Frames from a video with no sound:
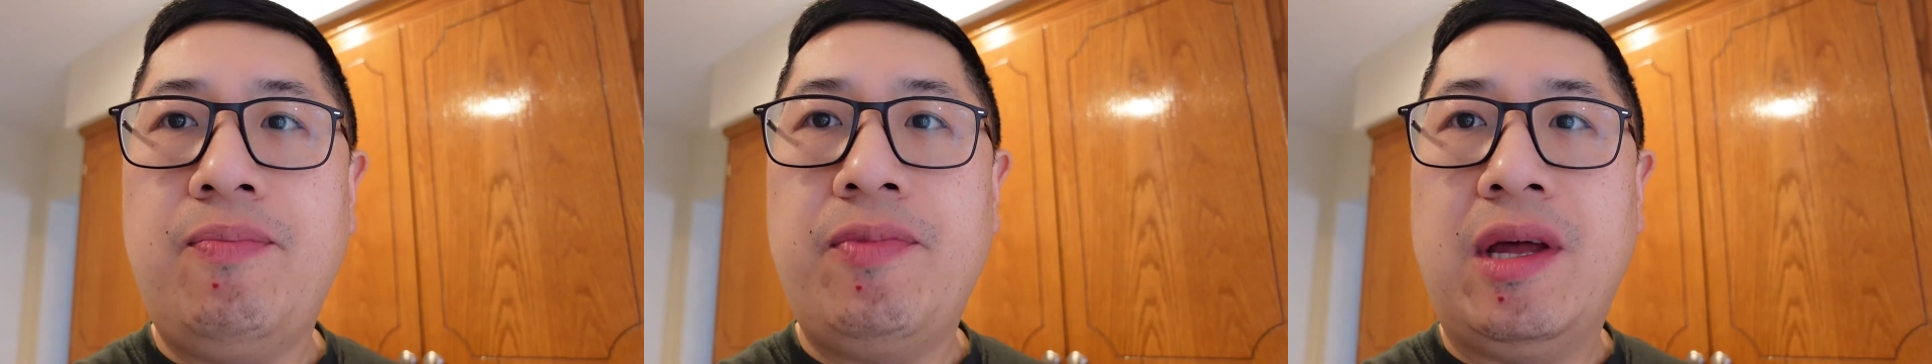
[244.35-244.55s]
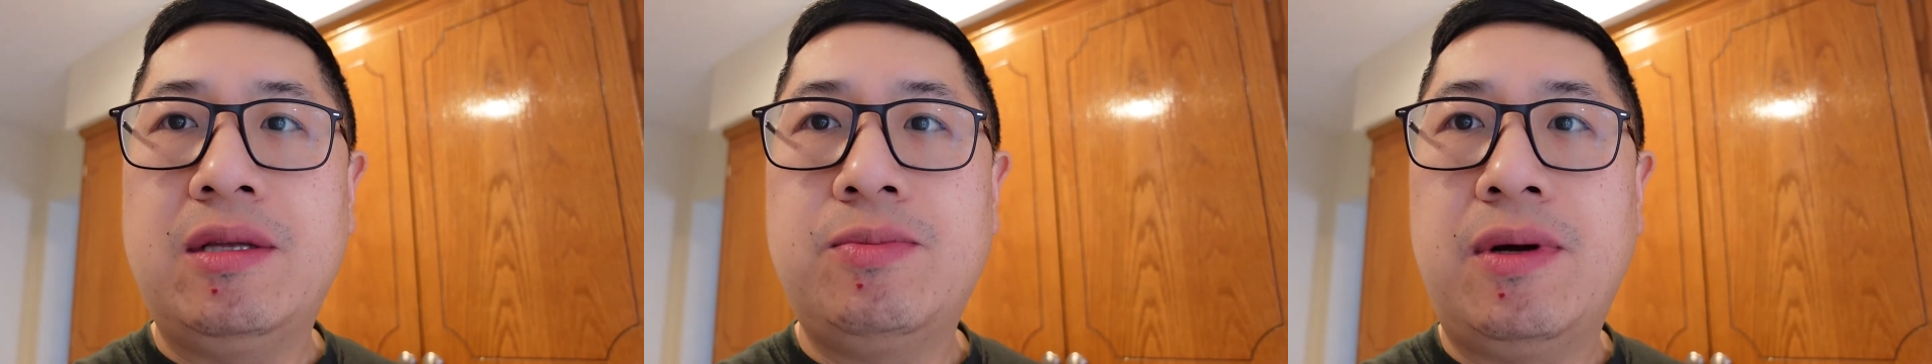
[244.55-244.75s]

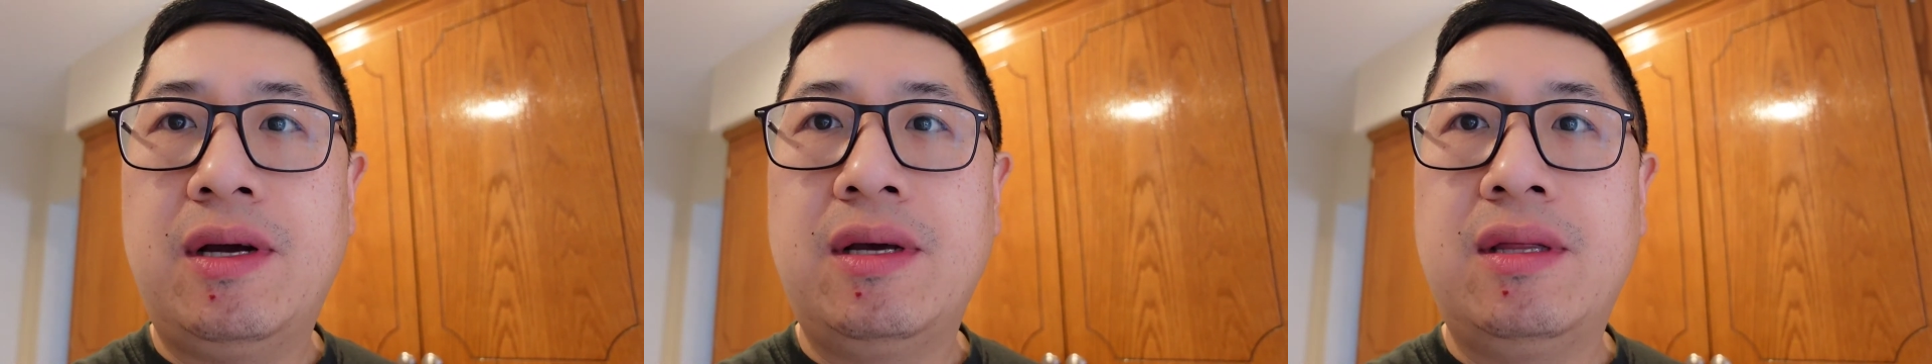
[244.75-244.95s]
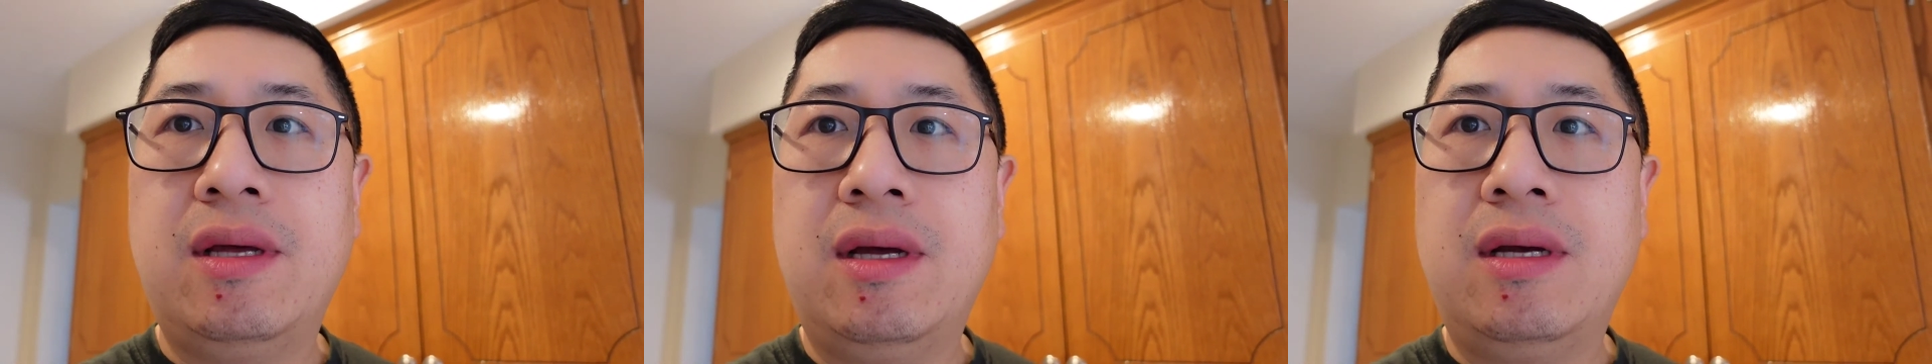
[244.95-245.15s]
That's probably
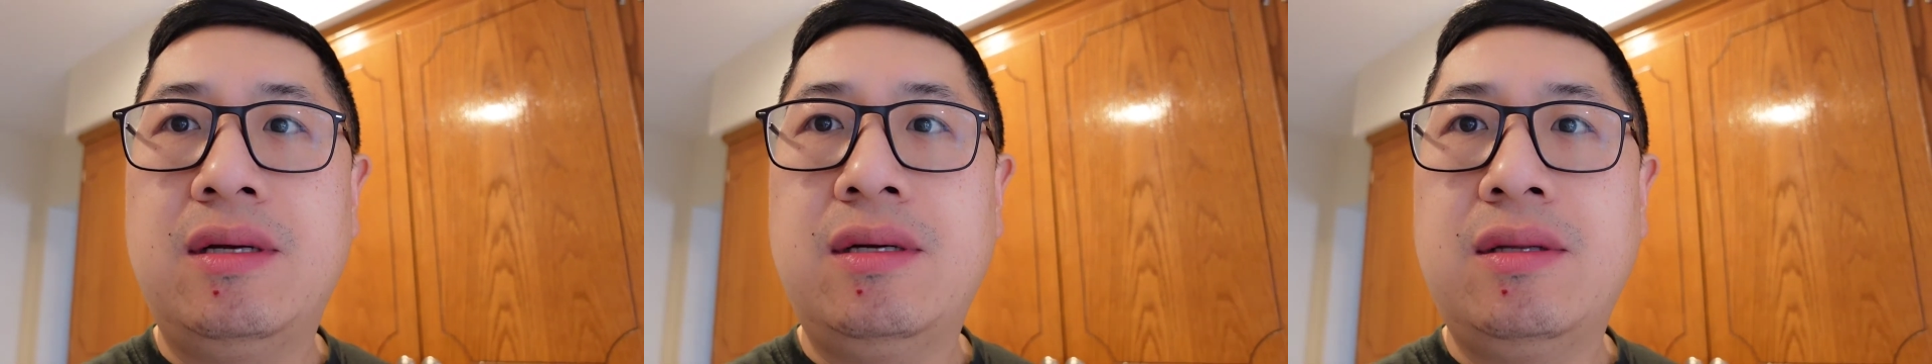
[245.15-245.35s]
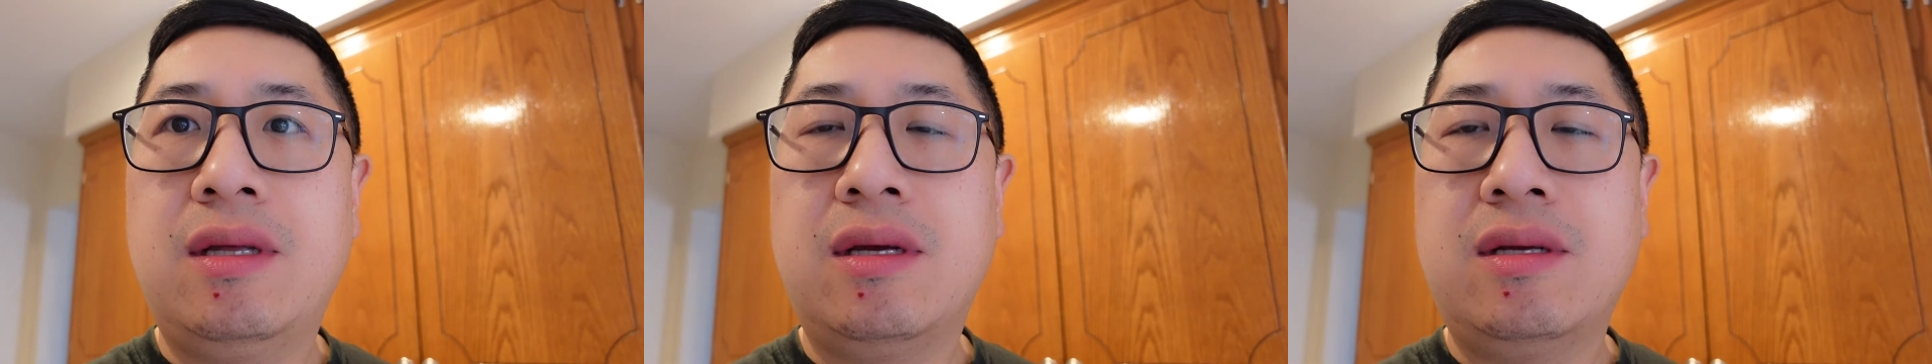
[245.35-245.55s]

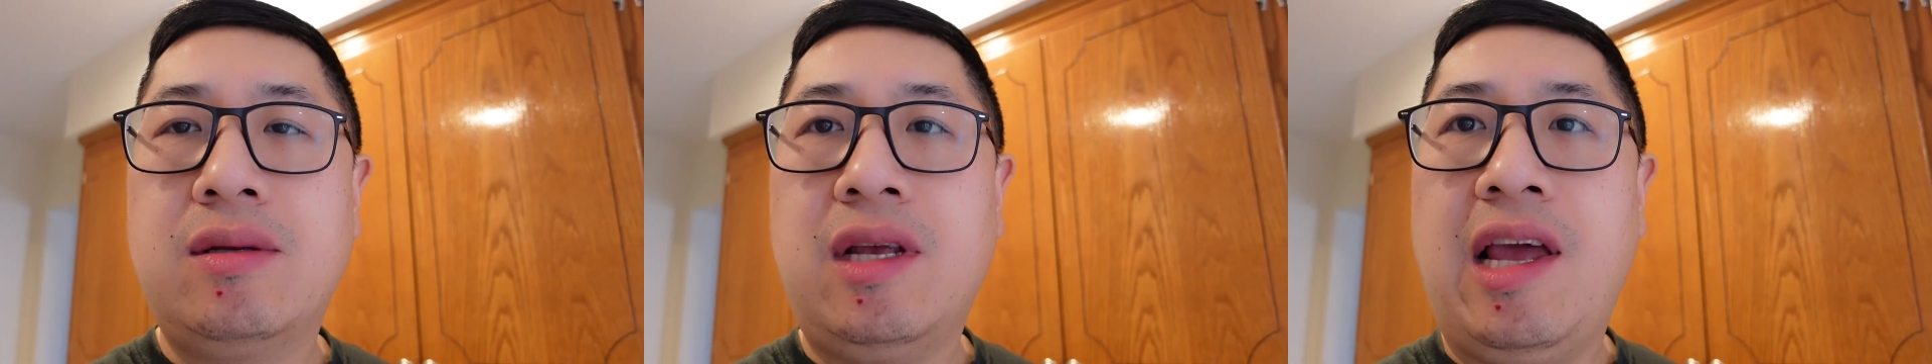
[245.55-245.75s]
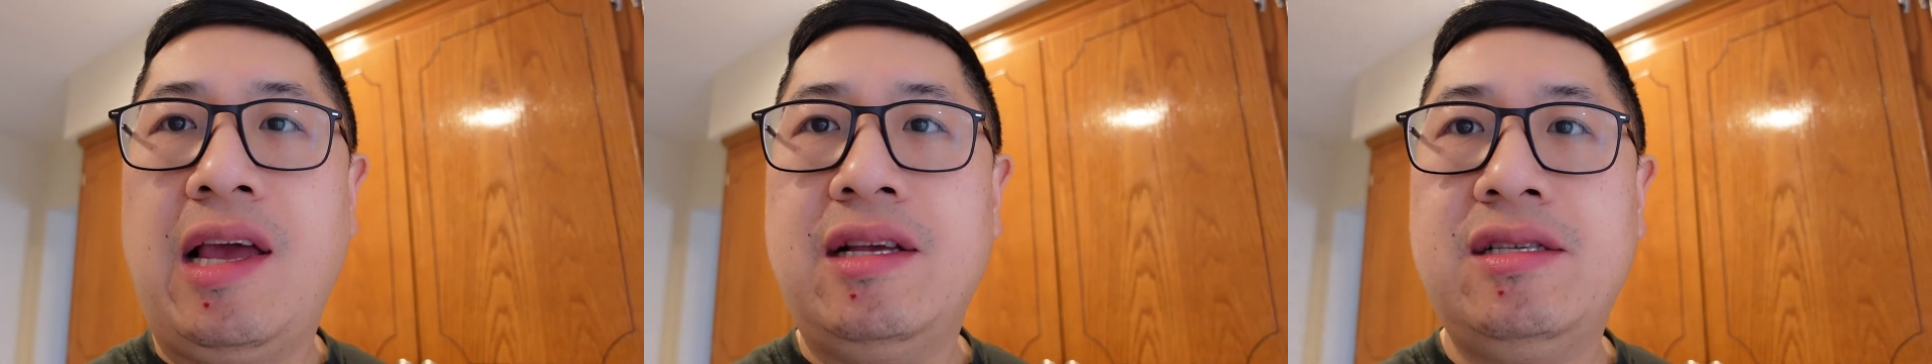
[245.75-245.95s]
the
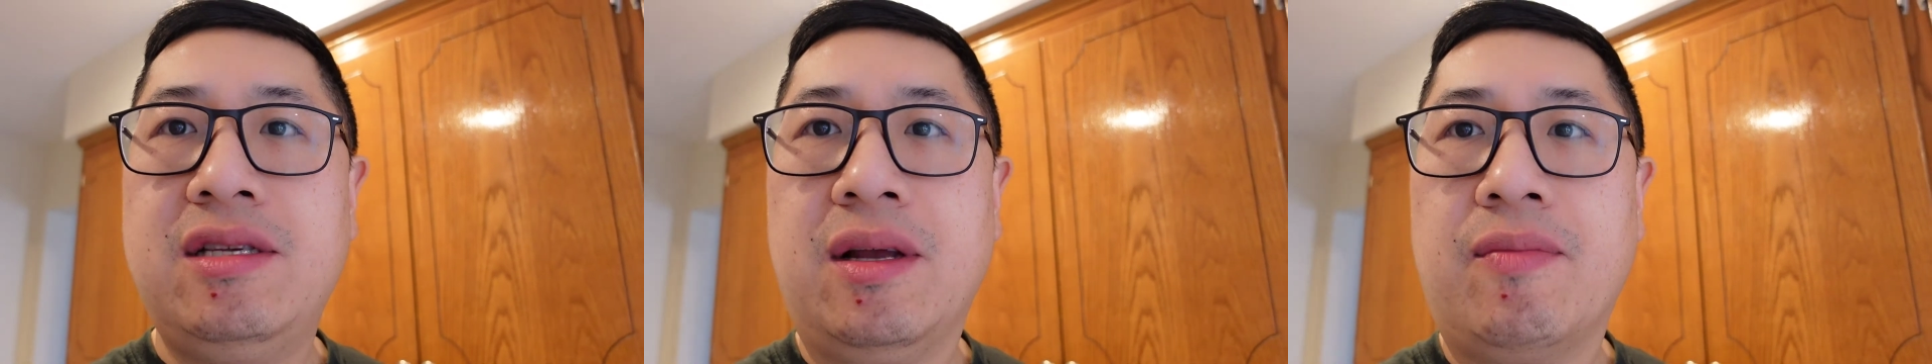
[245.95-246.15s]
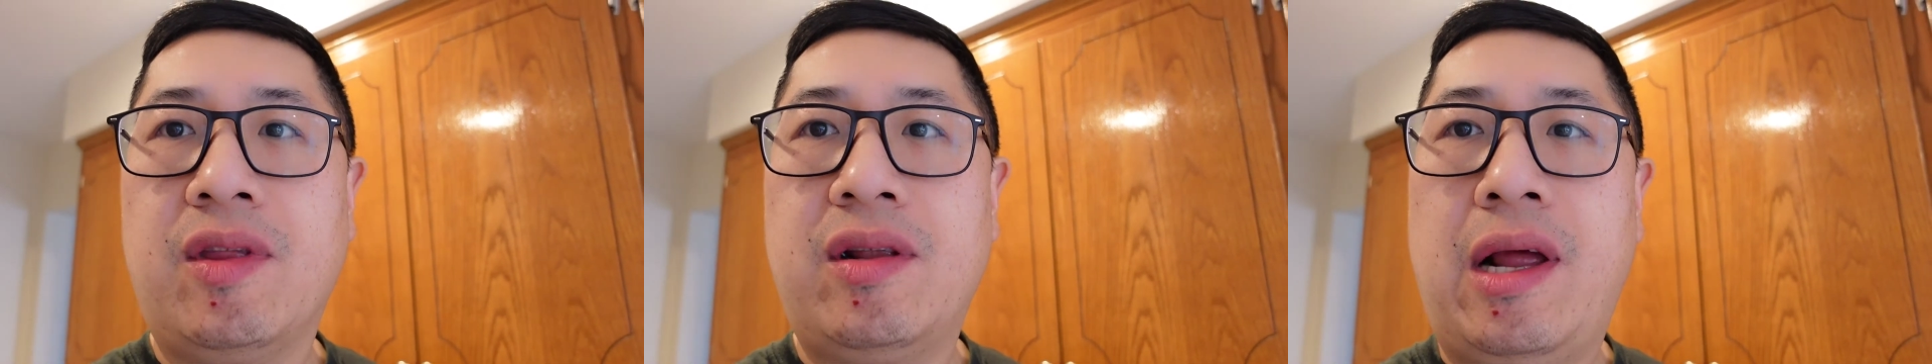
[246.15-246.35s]

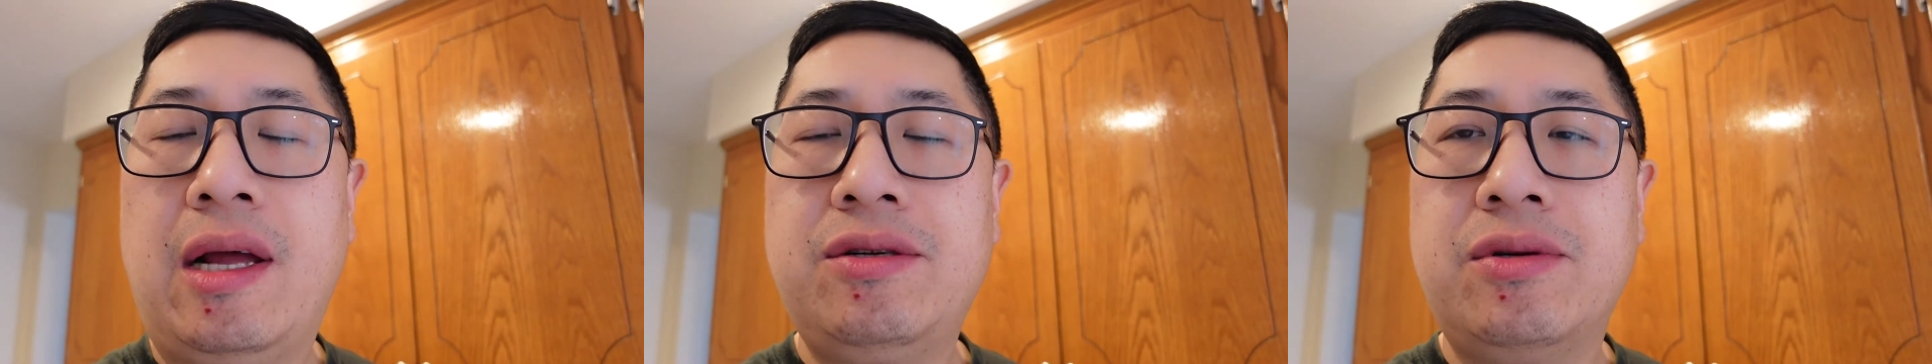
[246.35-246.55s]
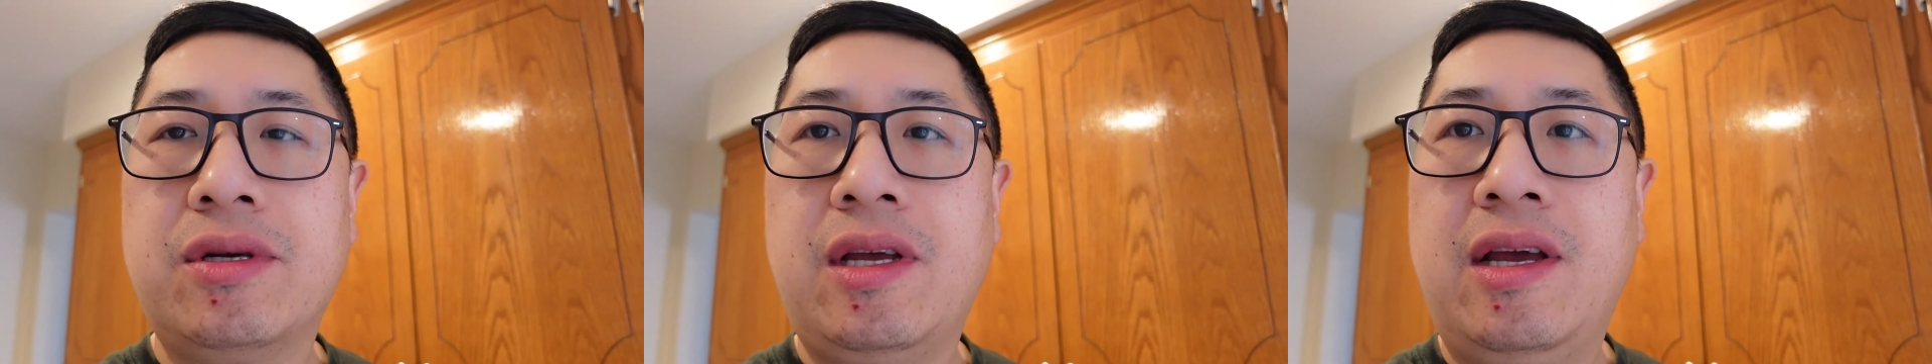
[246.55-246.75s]
casing, the
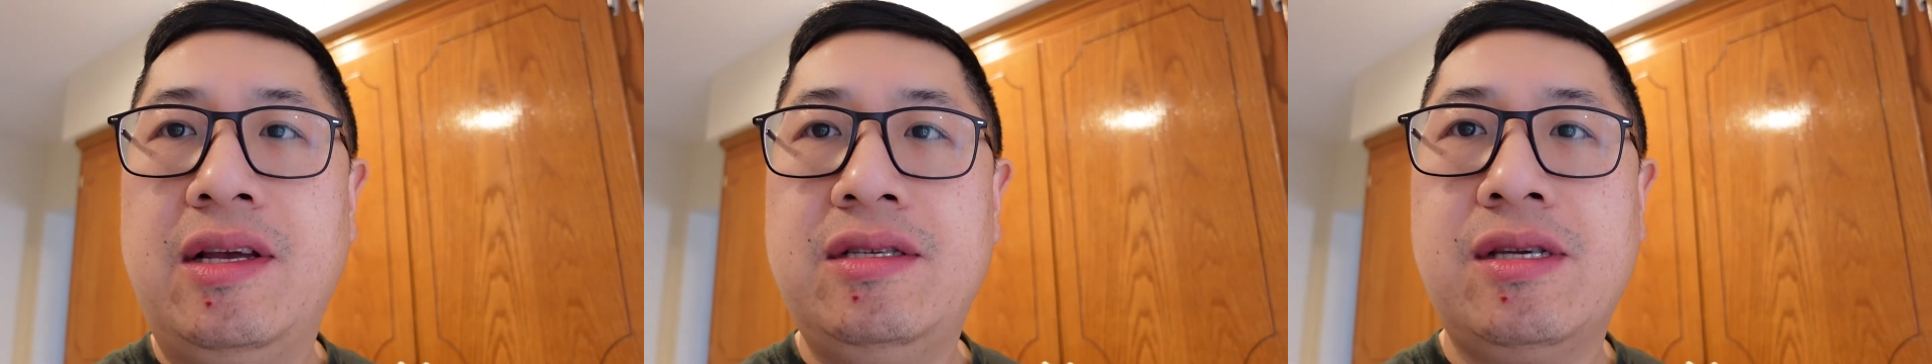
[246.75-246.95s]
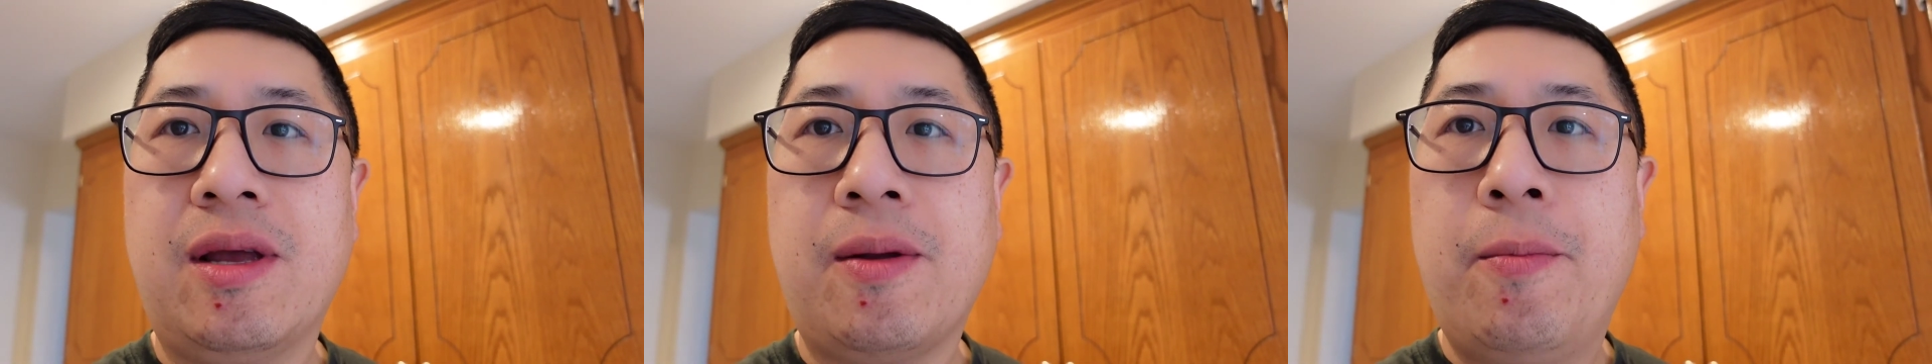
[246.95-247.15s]
natural
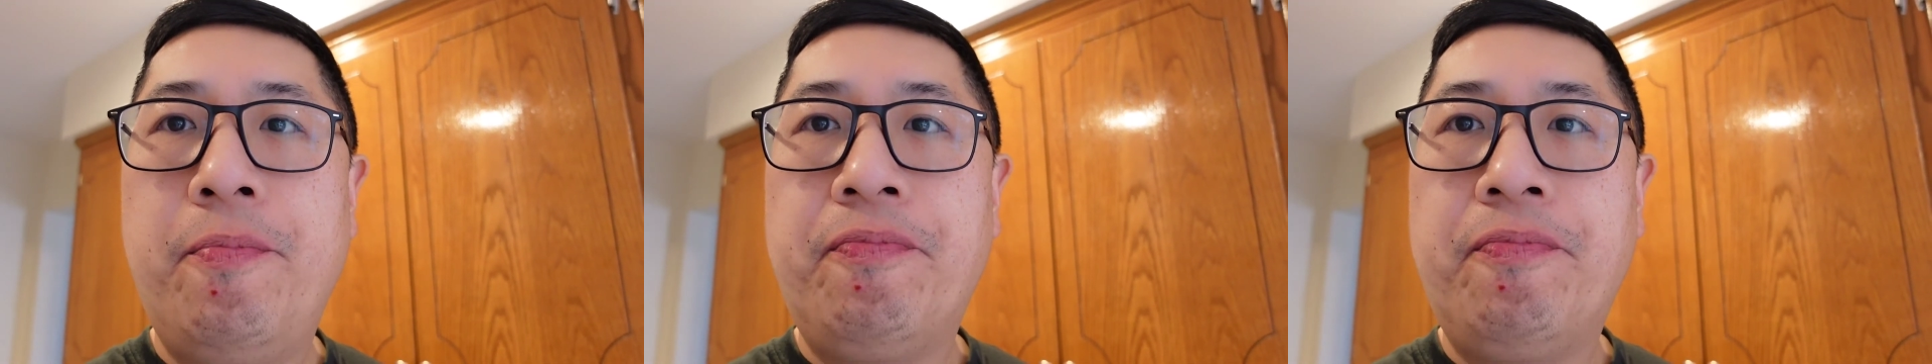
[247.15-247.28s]
casing,